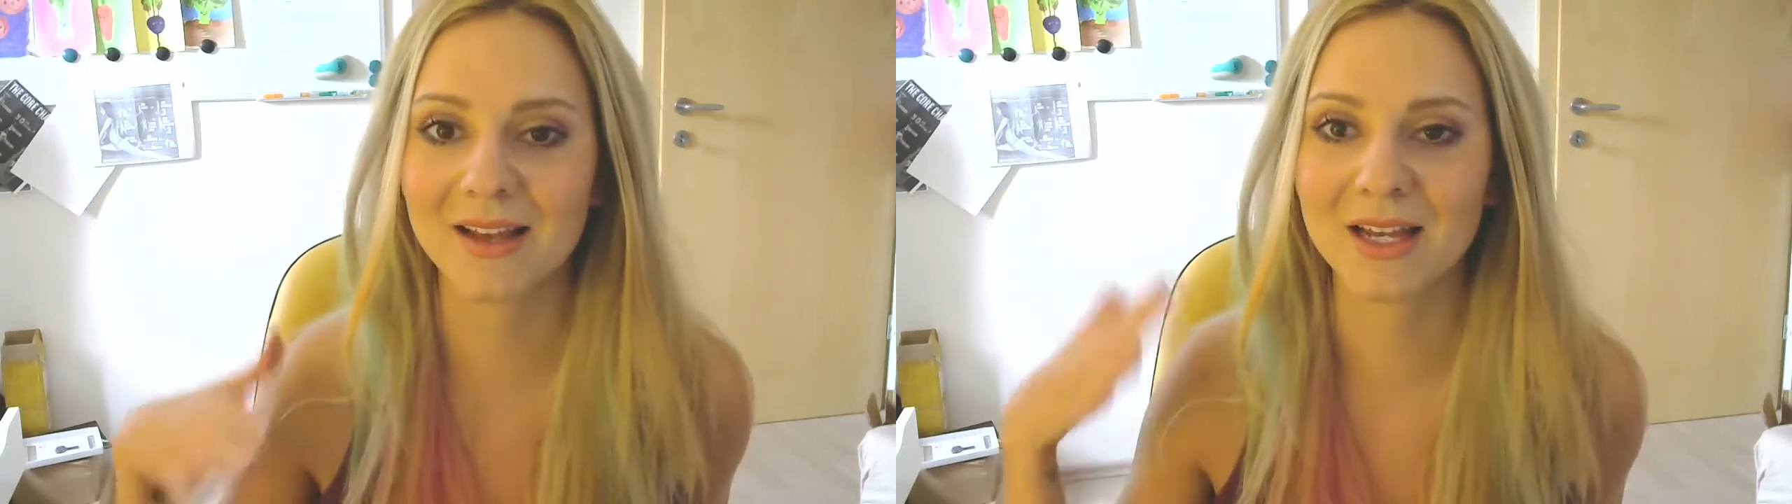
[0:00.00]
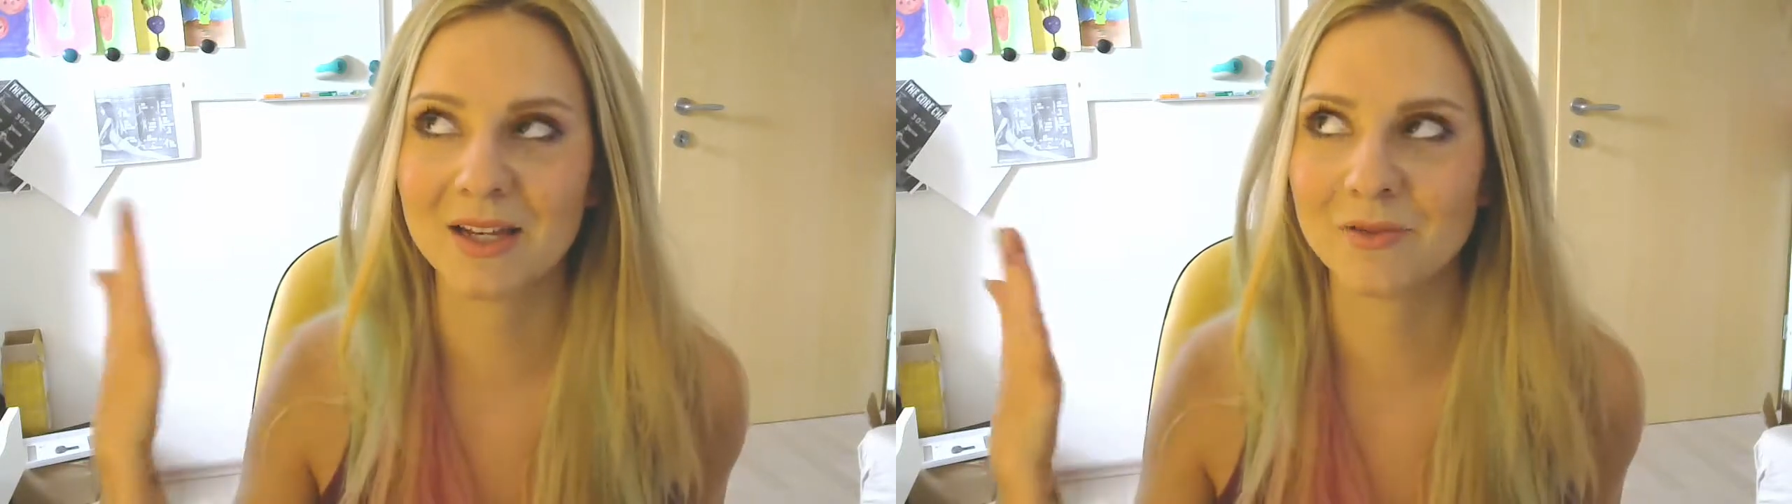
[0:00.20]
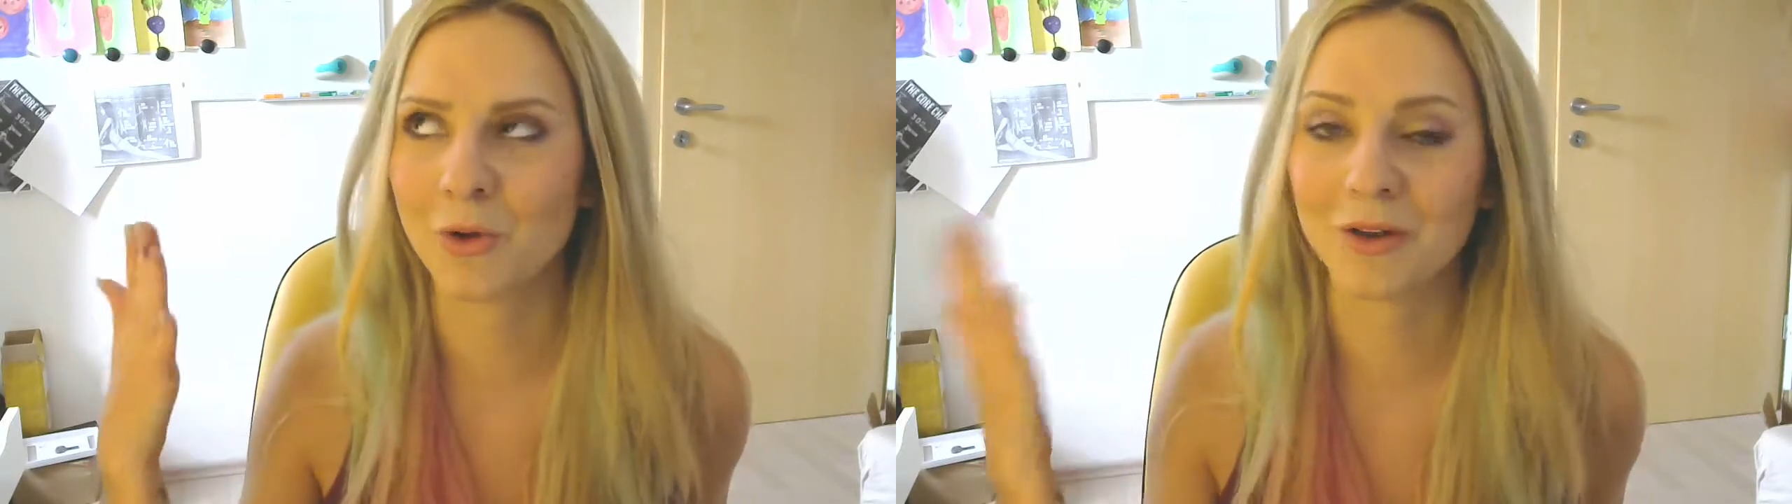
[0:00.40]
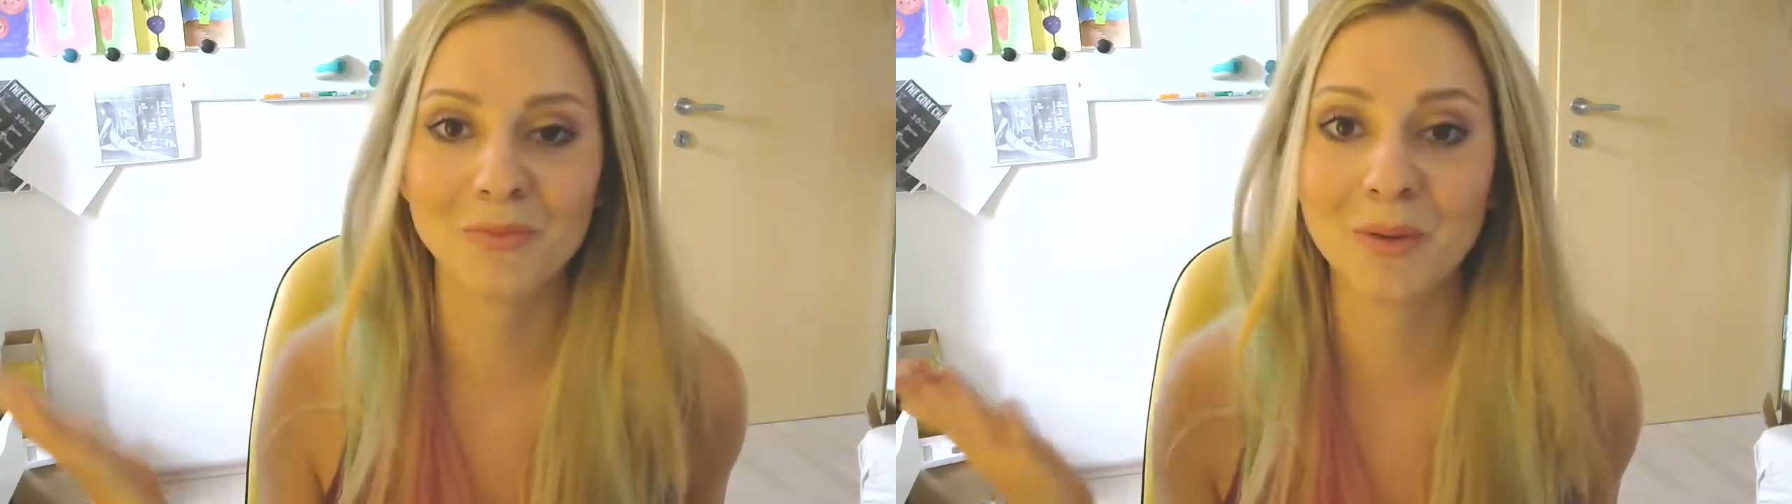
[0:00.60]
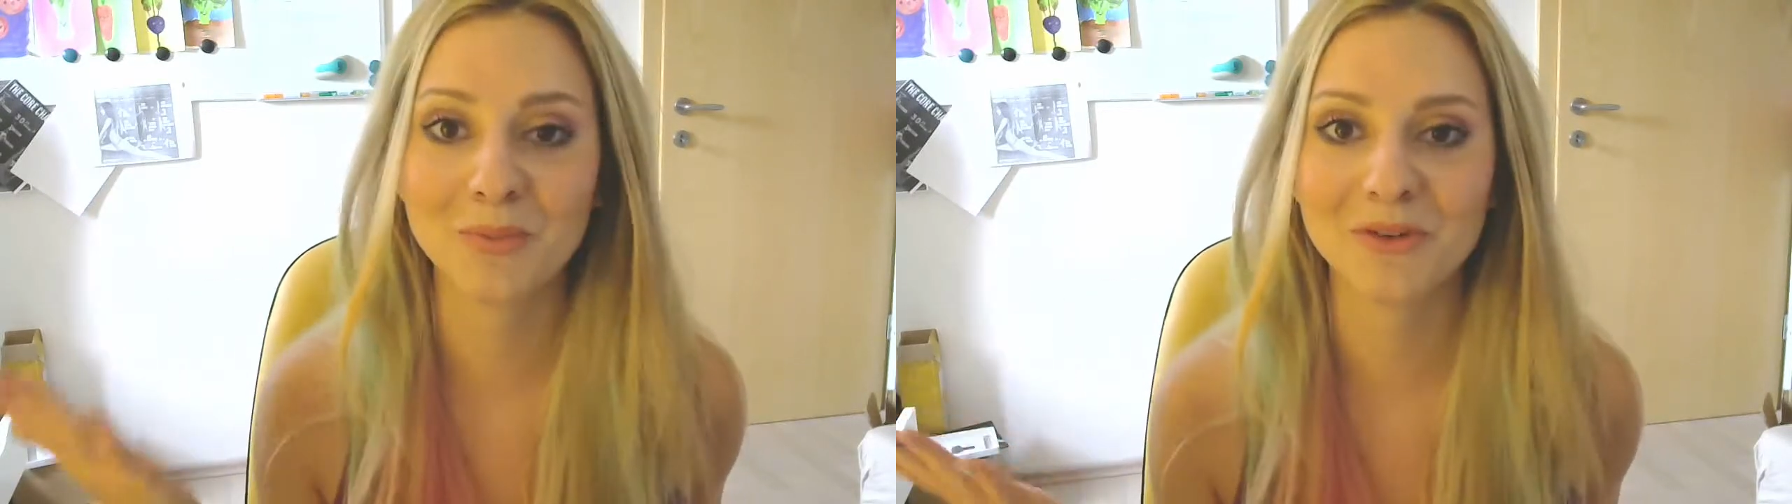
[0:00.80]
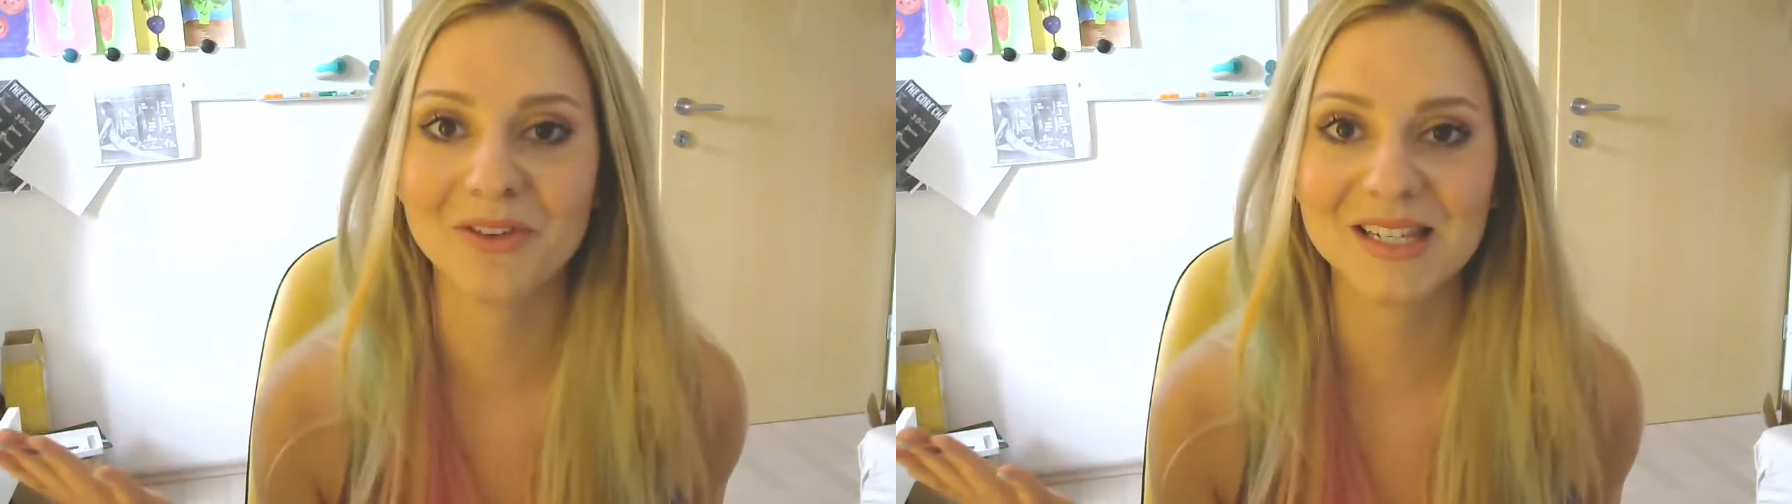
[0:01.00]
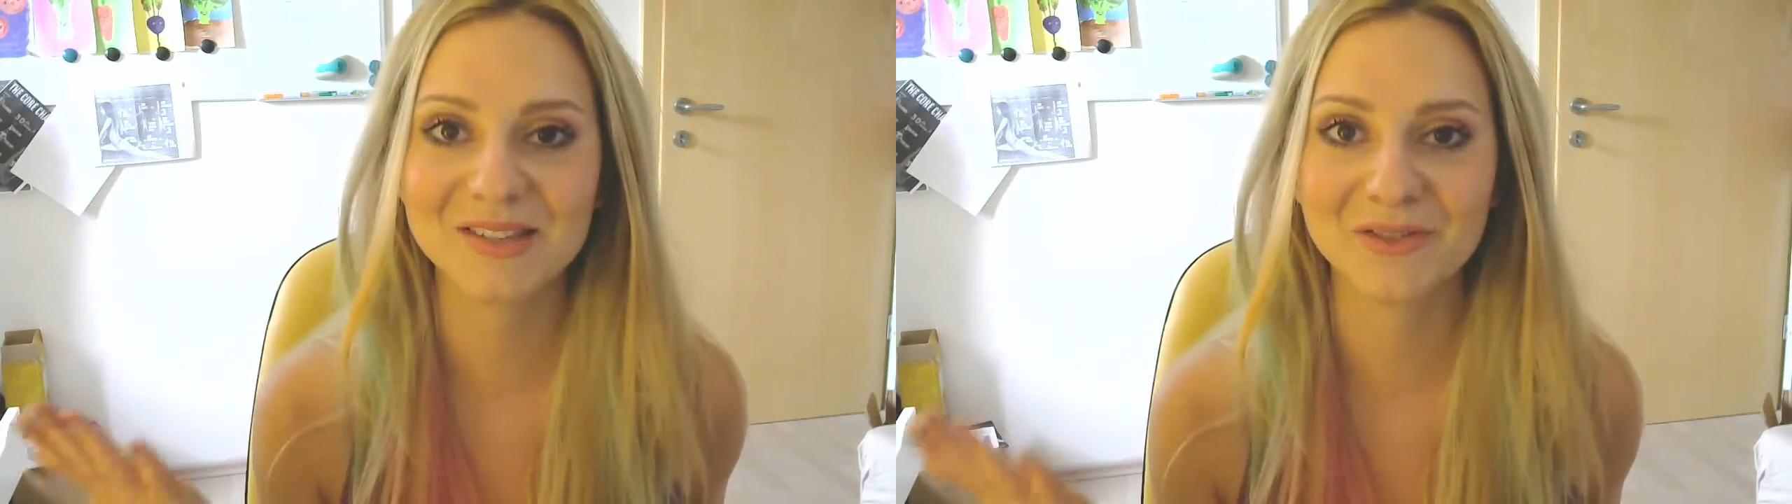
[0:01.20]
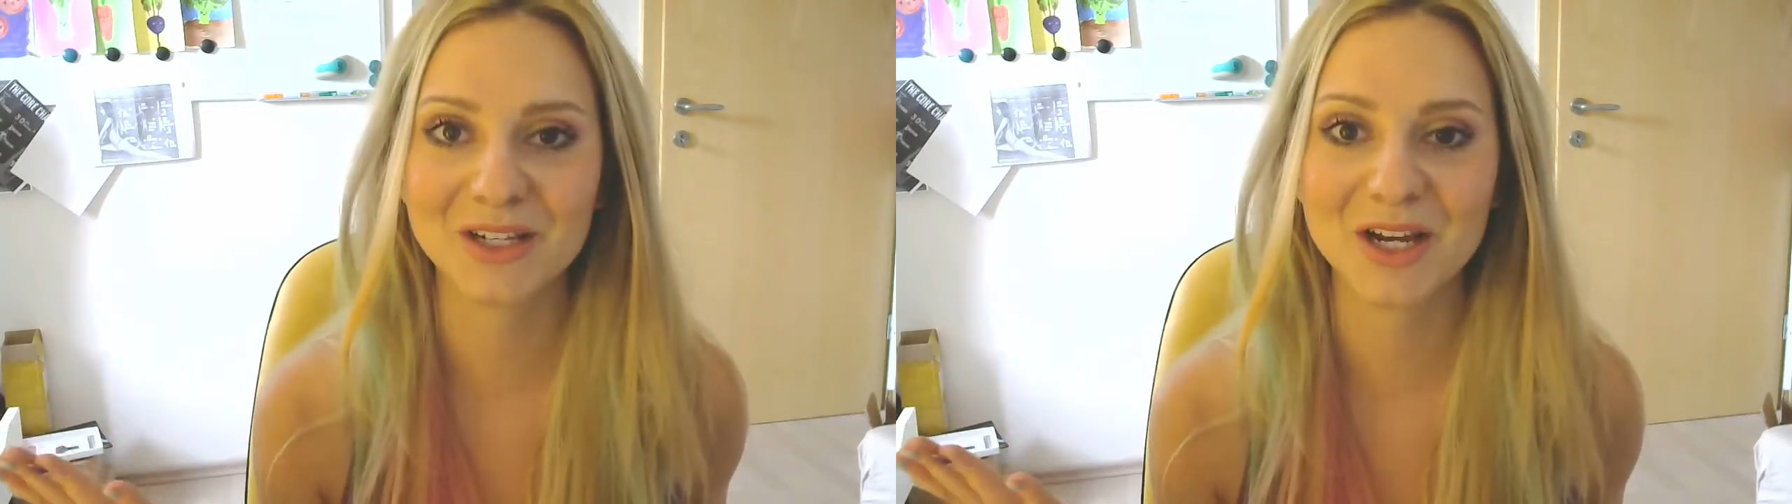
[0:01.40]
in one of my
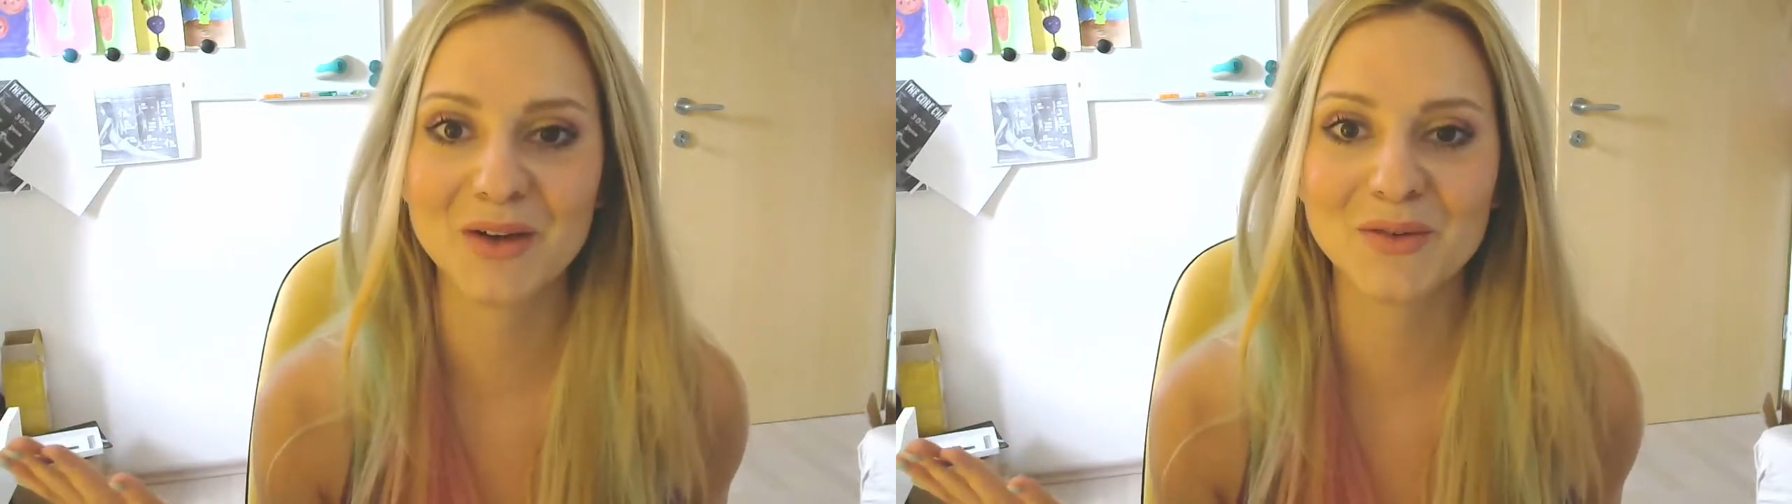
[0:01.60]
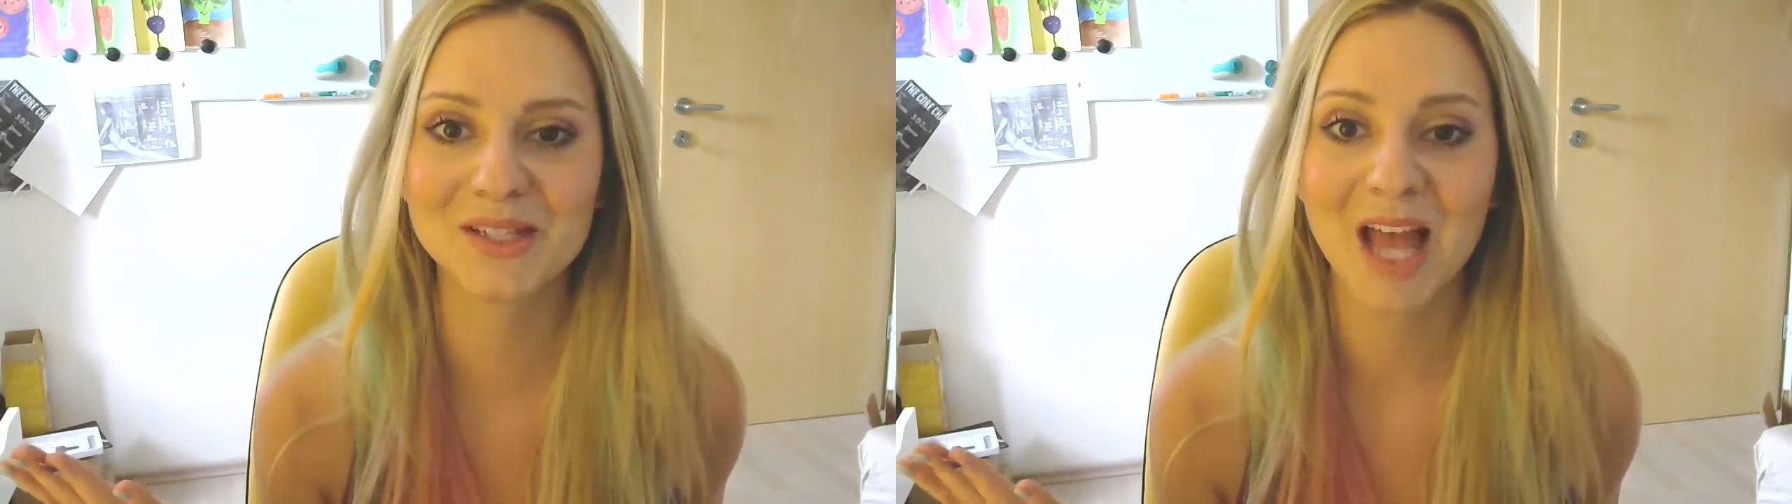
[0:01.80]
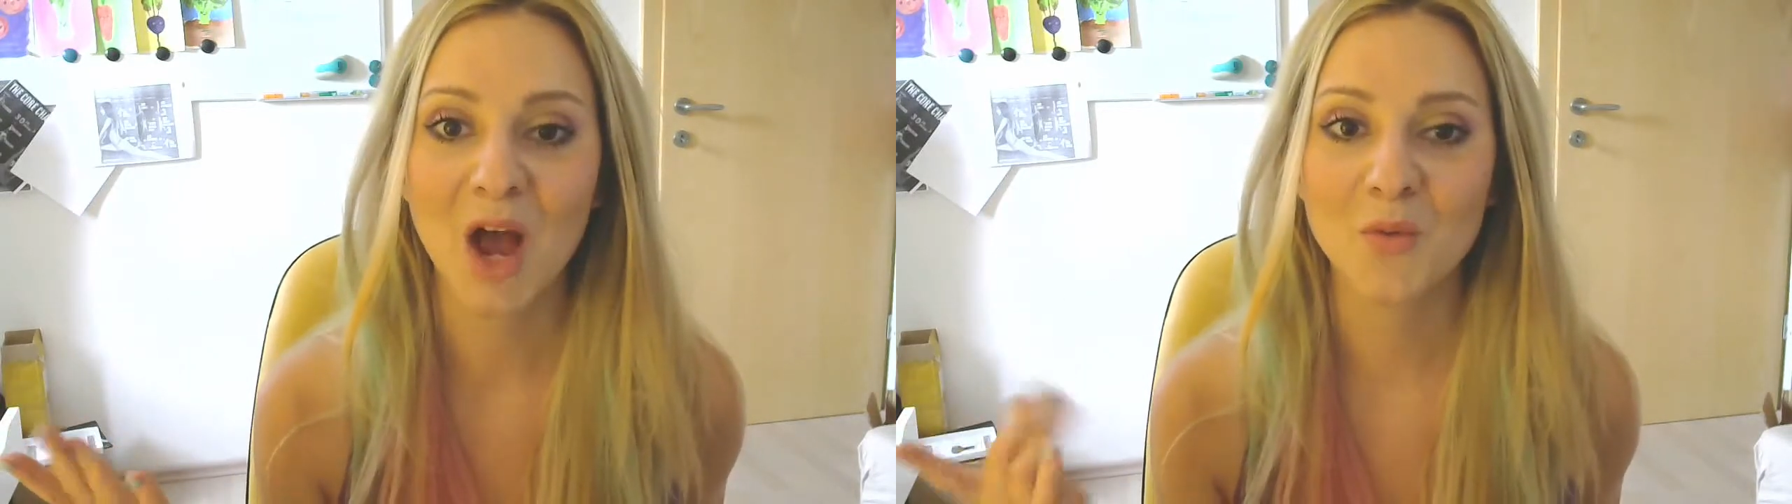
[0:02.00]
previous videos,